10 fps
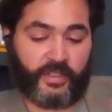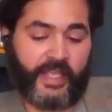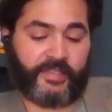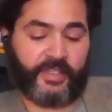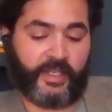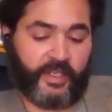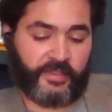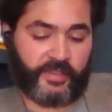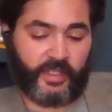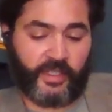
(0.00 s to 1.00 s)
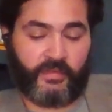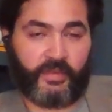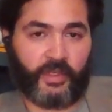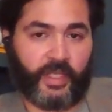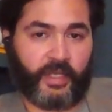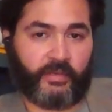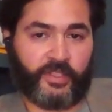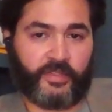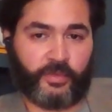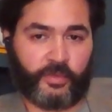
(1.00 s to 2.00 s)
ASET is going to give you a lot of
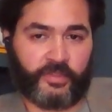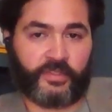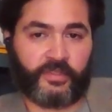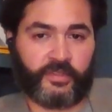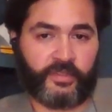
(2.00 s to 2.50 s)
resources.